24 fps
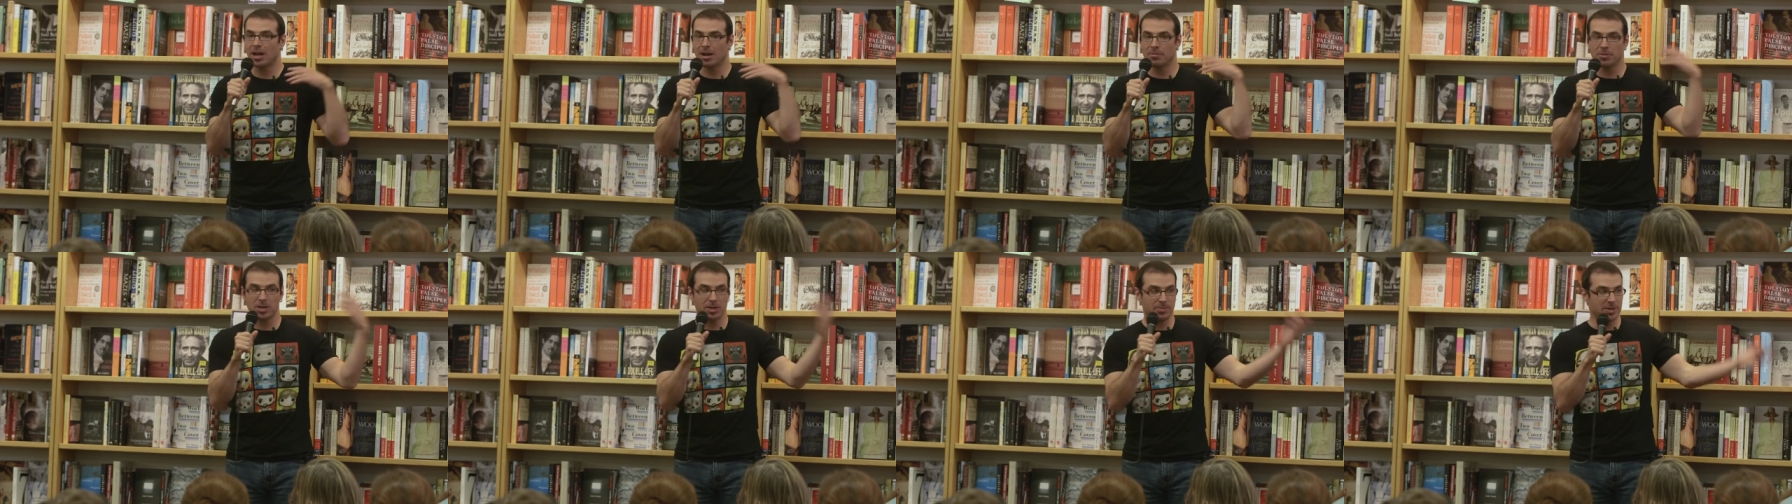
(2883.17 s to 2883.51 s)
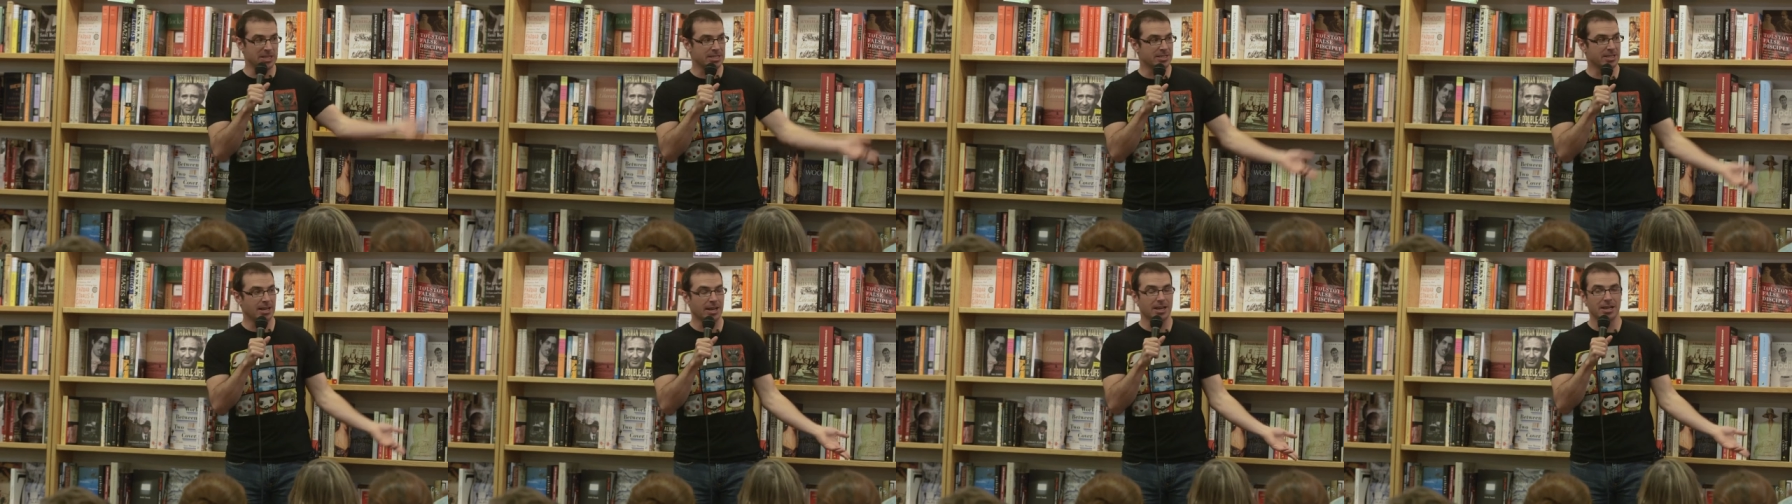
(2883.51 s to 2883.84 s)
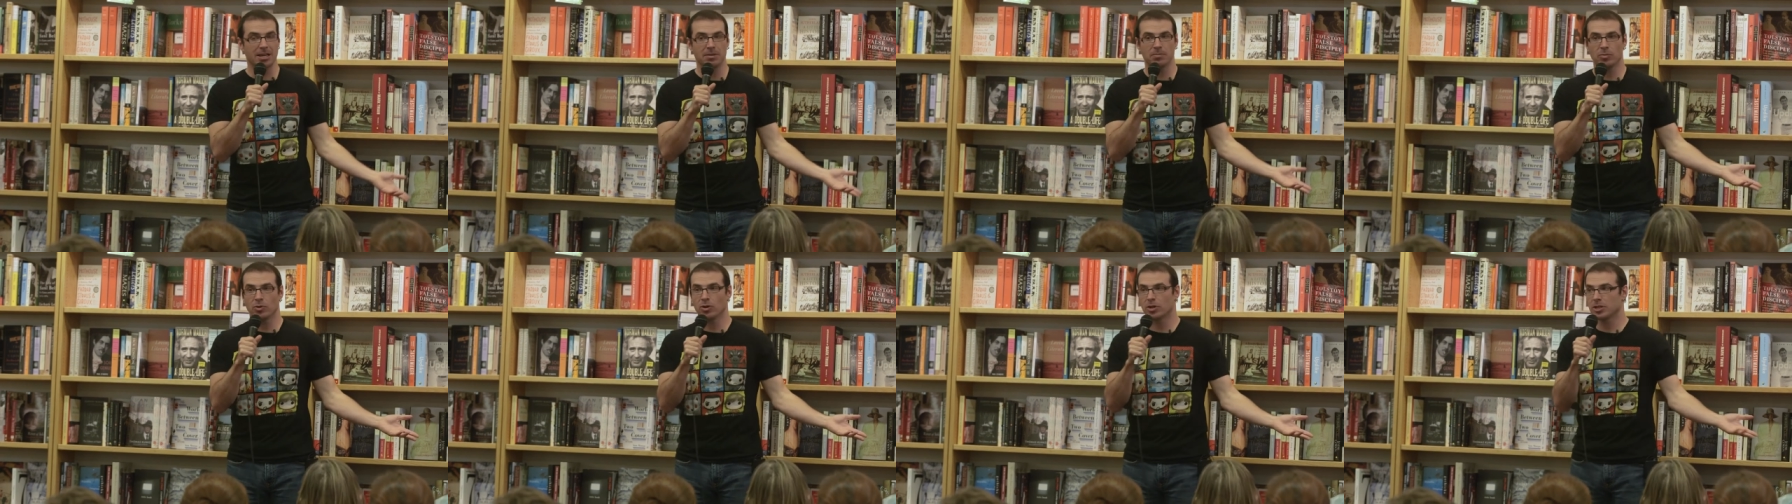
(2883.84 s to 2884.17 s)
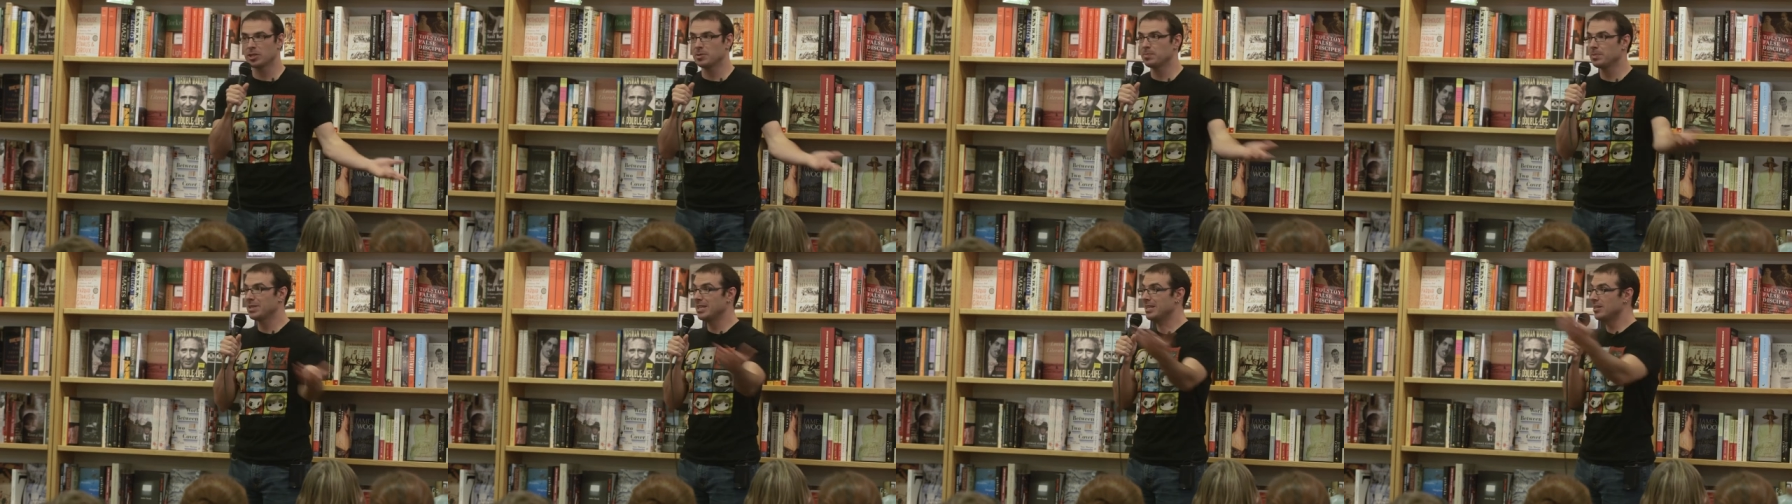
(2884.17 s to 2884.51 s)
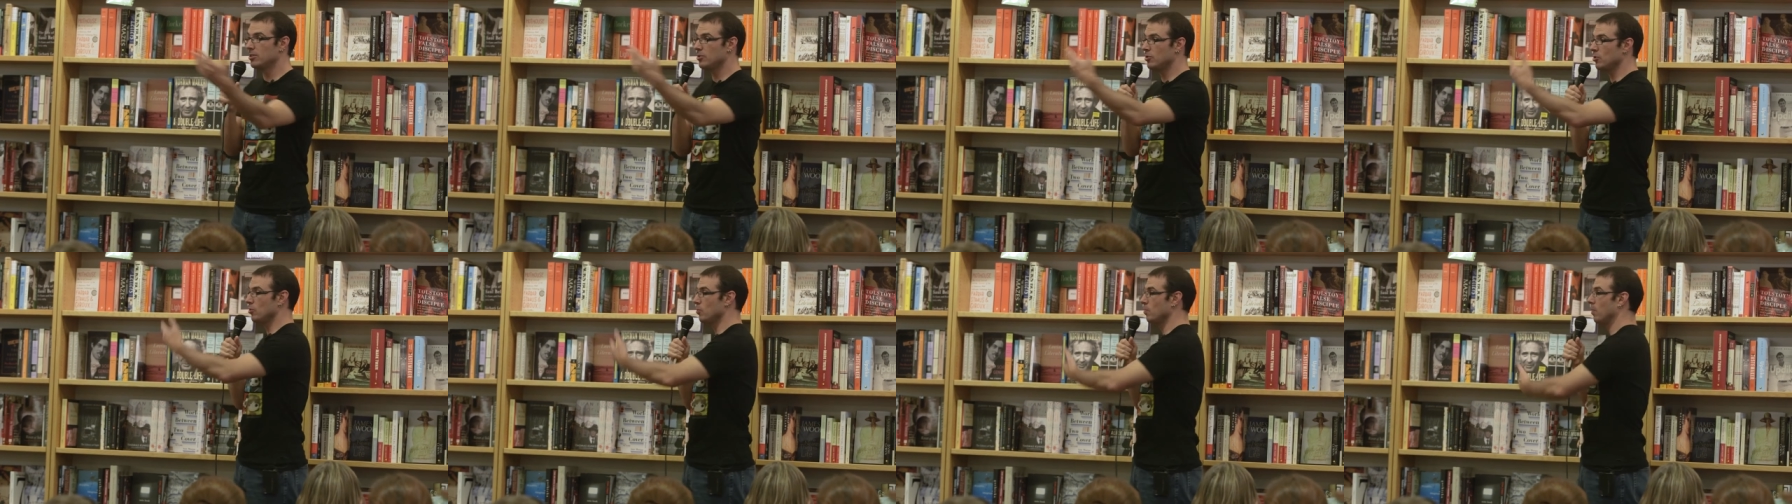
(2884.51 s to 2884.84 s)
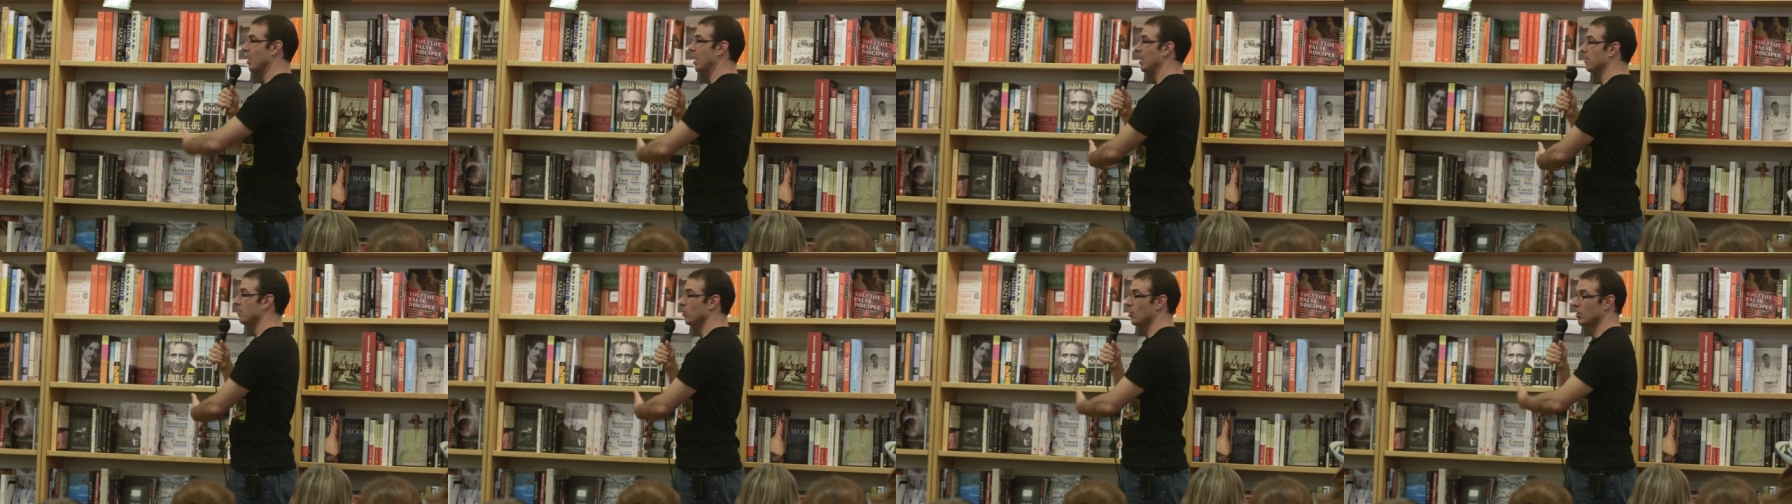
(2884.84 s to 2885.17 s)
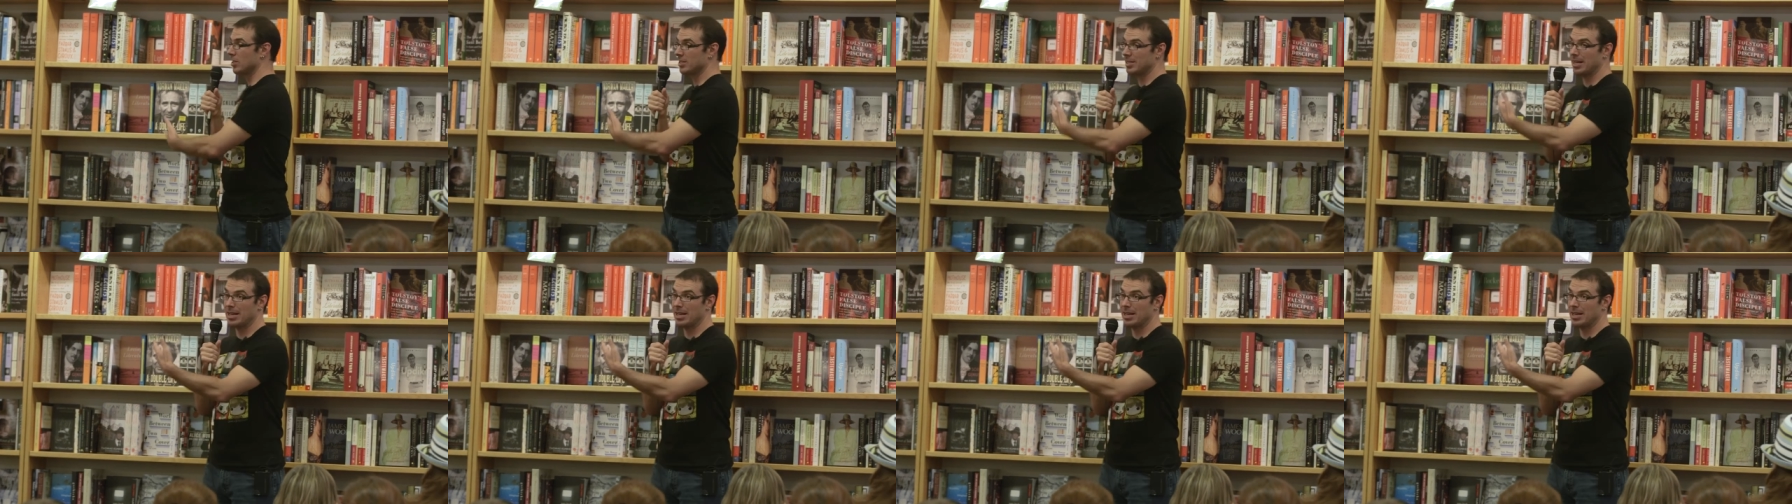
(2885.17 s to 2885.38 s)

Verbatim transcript: I'm going to be signing books. Please do buy books,